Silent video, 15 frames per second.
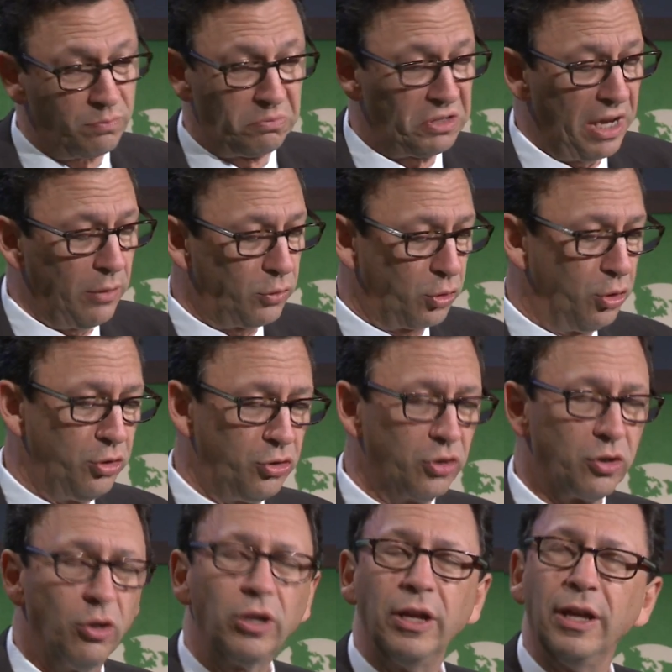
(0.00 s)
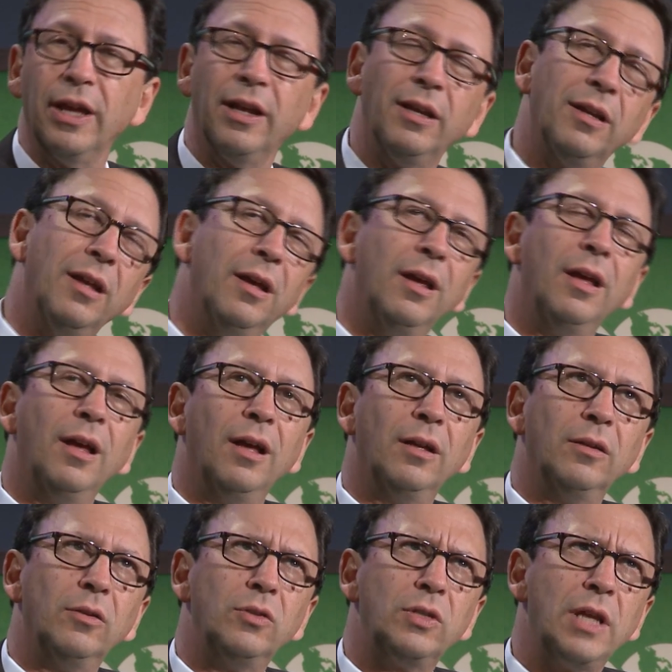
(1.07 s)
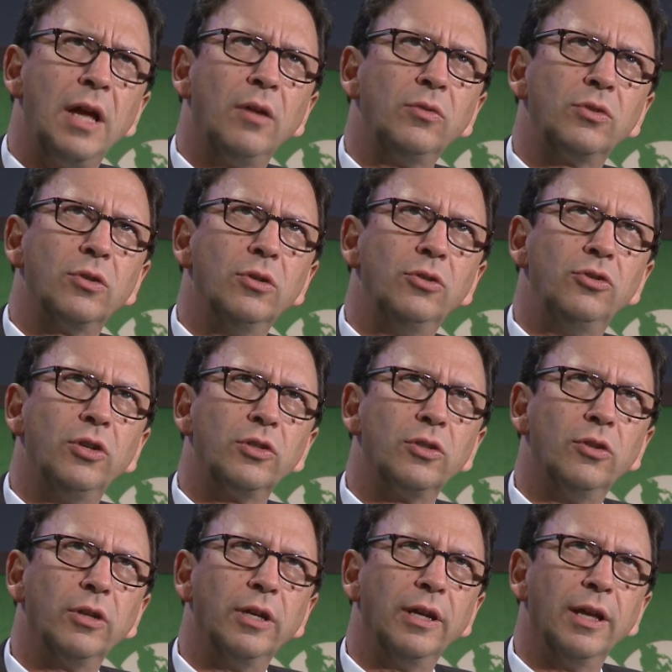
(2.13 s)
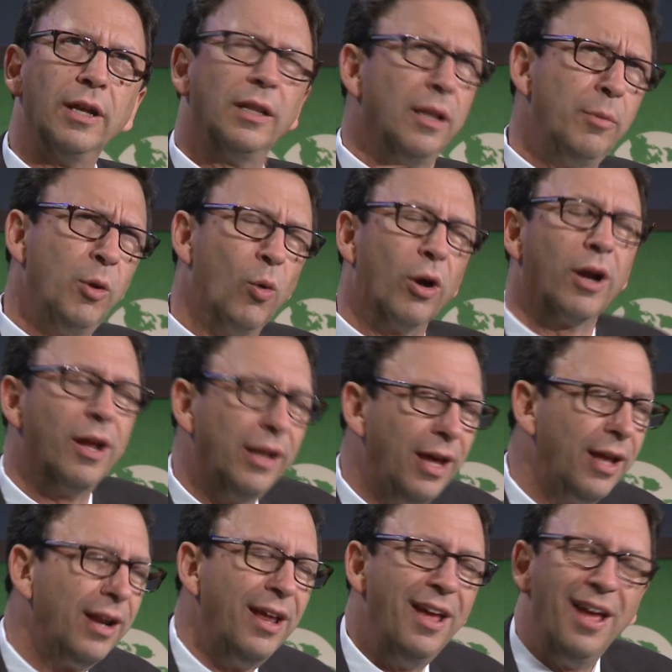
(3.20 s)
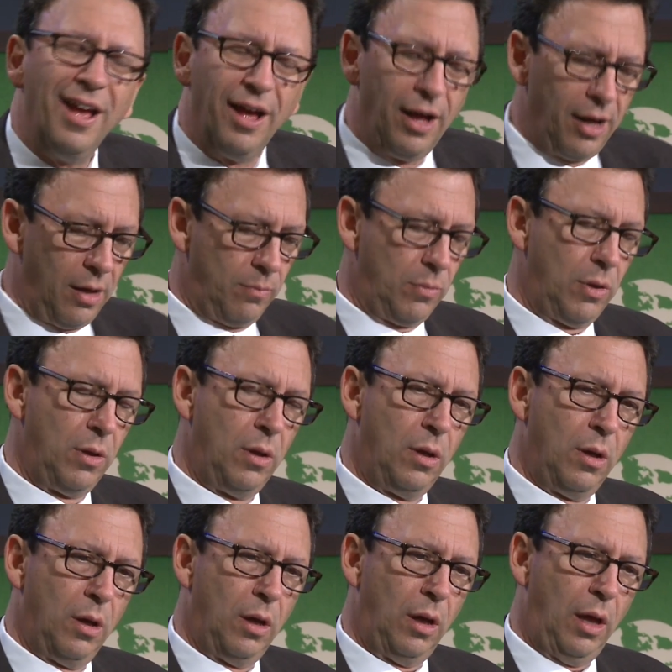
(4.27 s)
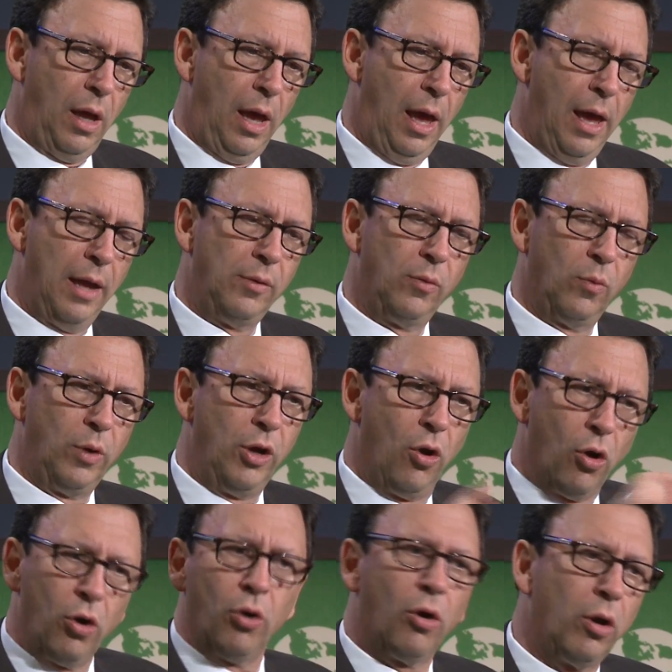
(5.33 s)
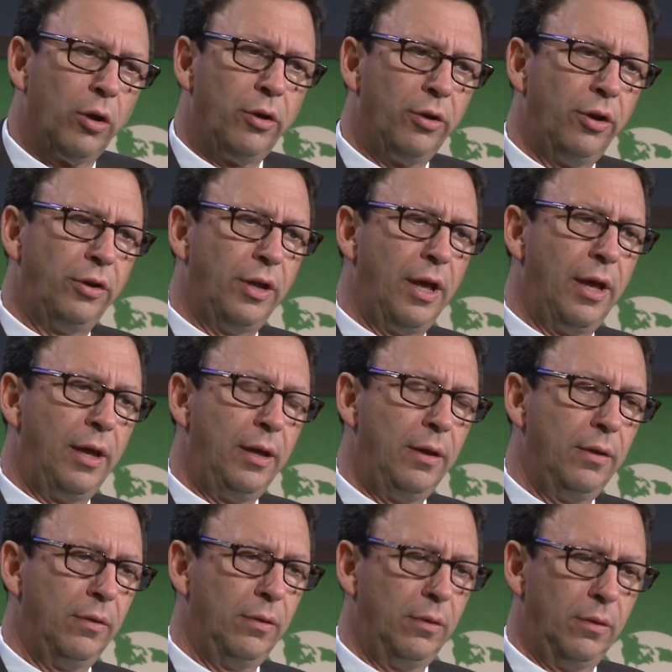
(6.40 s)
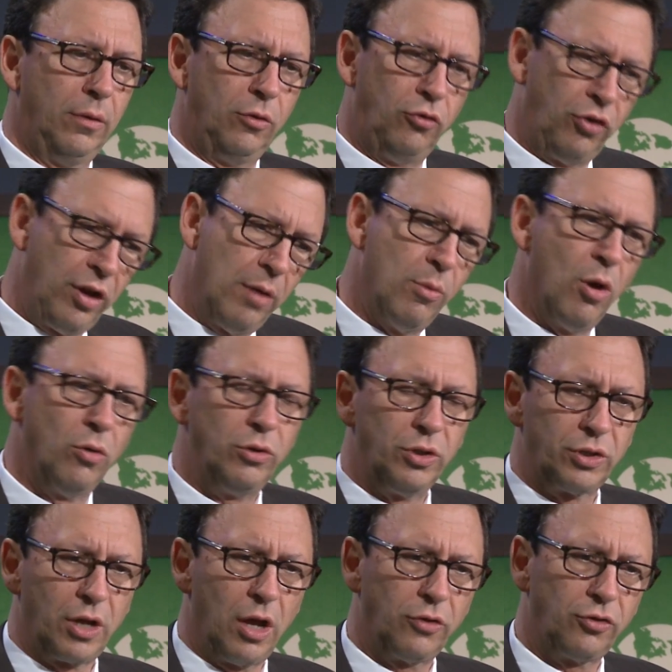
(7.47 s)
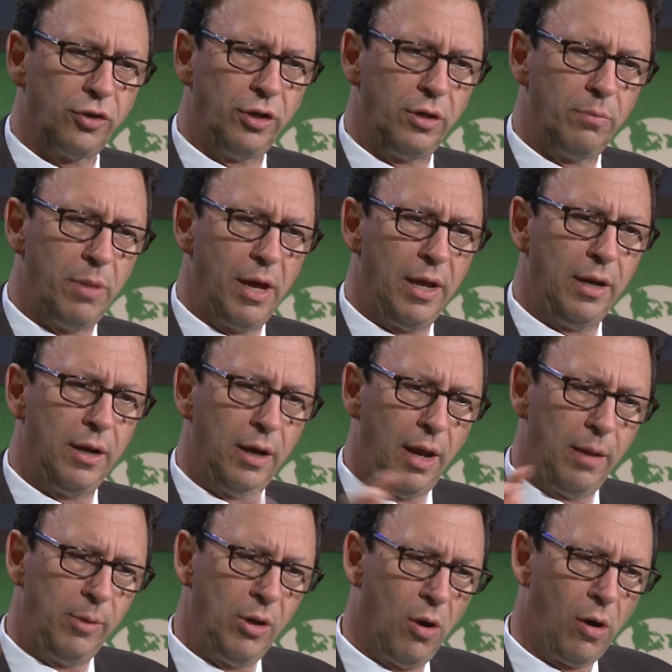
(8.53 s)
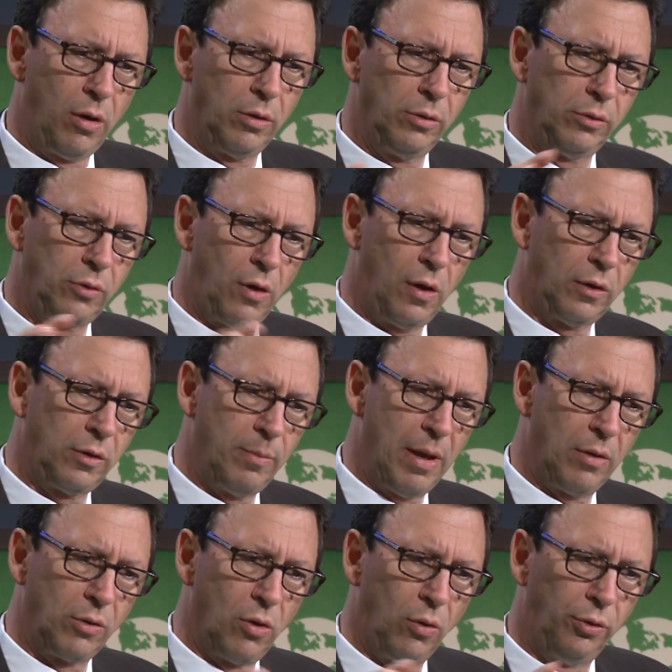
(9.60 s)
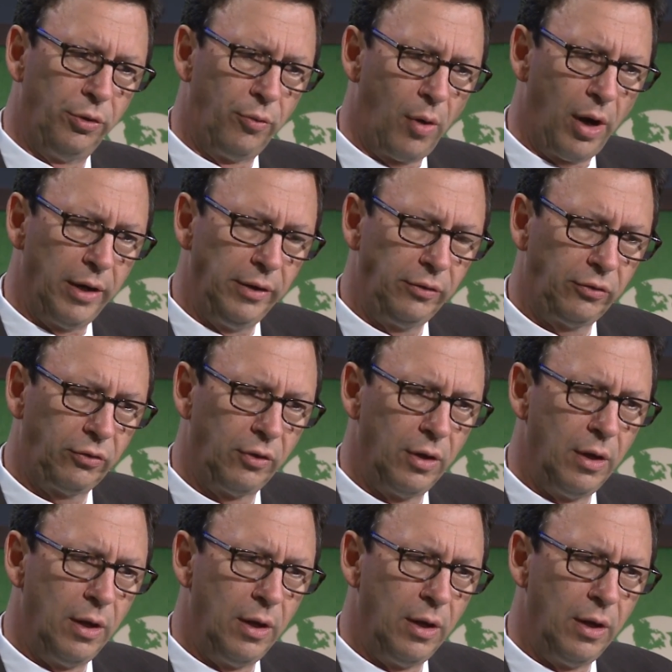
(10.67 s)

sounds good just looking at it. Sounds good just looking at it. Let me work on that. And we heard earlier today the GMO discussion and debate, and Amy Harden talked about golden rice.